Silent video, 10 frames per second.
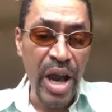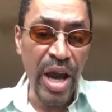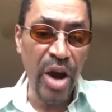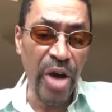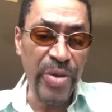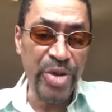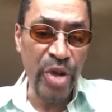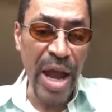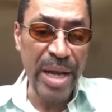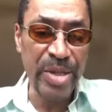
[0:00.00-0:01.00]
on the
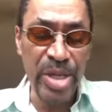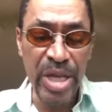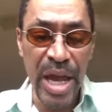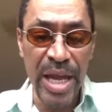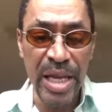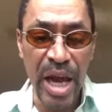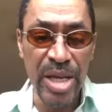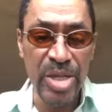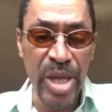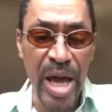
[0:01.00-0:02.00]
track of the day.
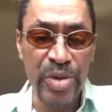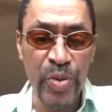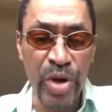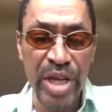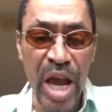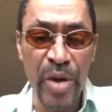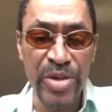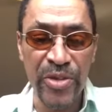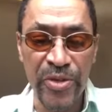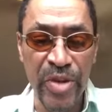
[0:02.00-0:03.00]
His last workout
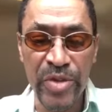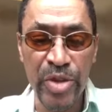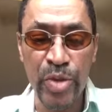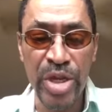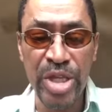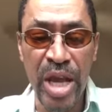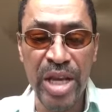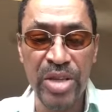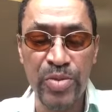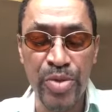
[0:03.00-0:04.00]
was a
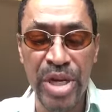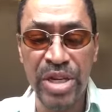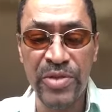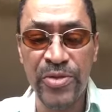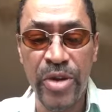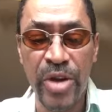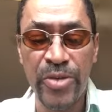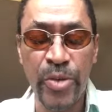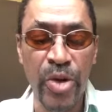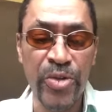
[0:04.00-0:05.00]
53-second breezing
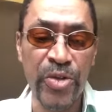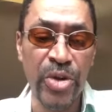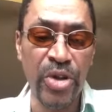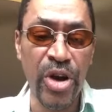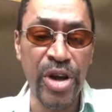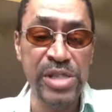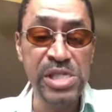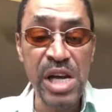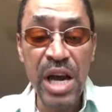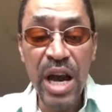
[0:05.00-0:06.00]
4 furlong.
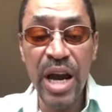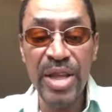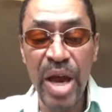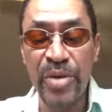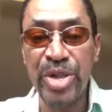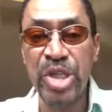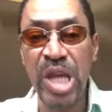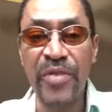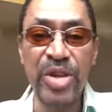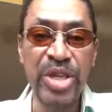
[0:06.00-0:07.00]
That was
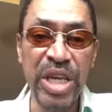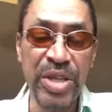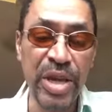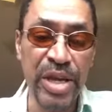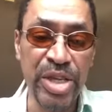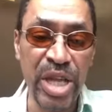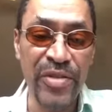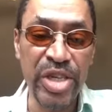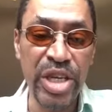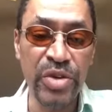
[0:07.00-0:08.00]
17th out of
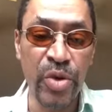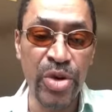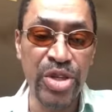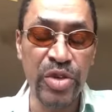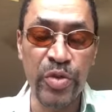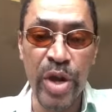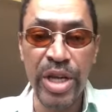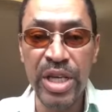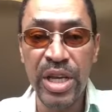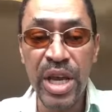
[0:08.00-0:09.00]
17 horses
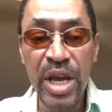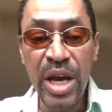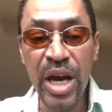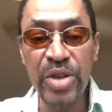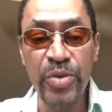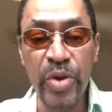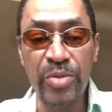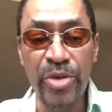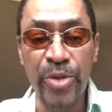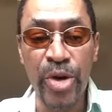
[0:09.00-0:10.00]
running. The
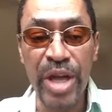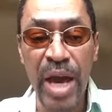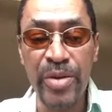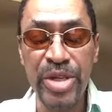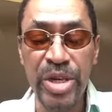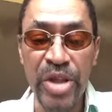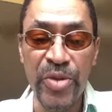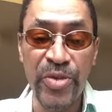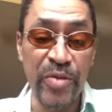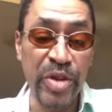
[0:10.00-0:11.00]
one before that was another
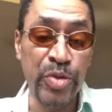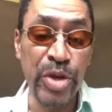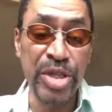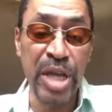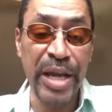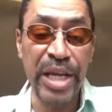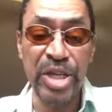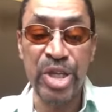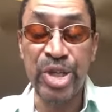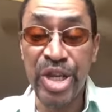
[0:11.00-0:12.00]
53
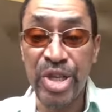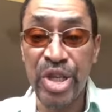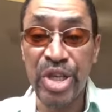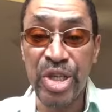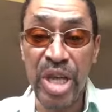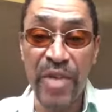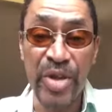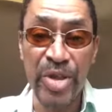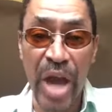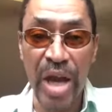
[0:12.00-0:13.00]
seconds,
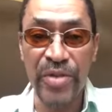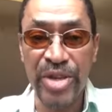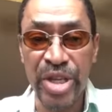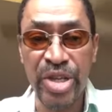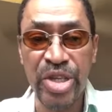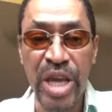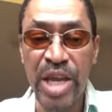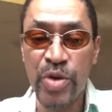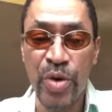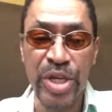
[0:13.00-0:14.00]
67th out of
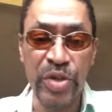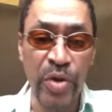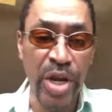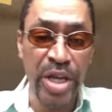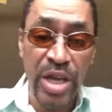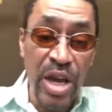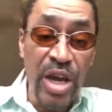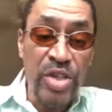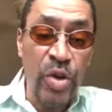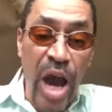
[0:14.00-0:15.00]
68 horses running.
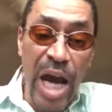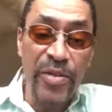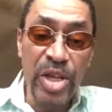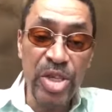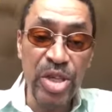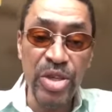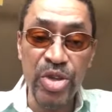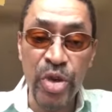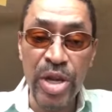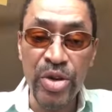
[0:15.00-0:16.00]
So obviously the
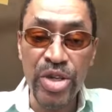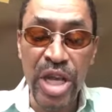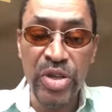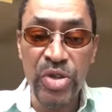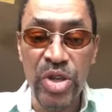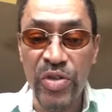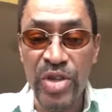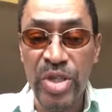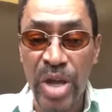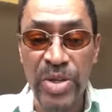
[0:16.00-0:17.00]
trainer, Jason
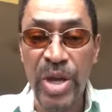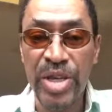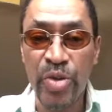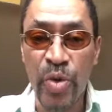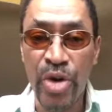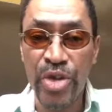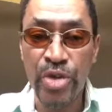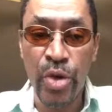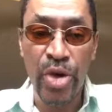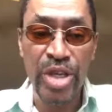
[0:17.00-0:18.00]
Servis, doesn't like to work
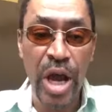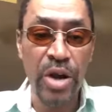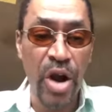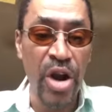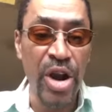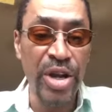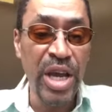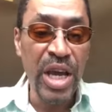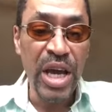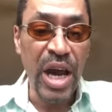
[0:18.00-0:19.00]
this horse out
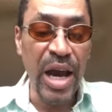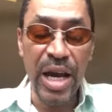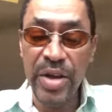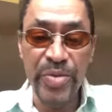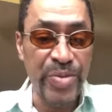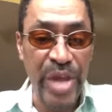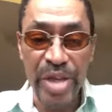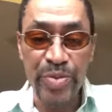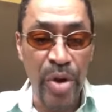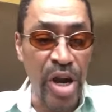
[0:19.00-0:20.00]
hard.
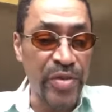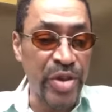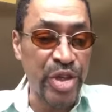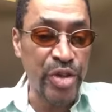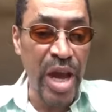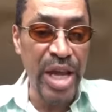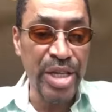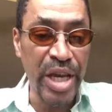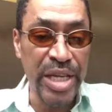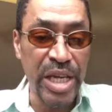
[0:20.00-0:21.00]
That's part of his
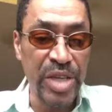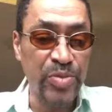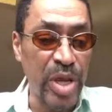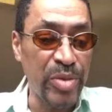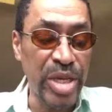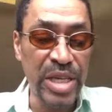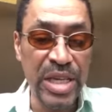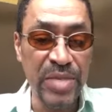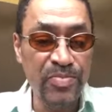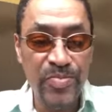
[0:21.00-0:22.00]
strategy. I guess maybe
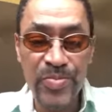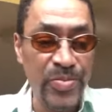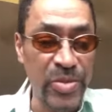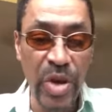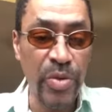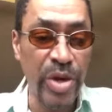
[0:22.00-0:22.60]
he, you know,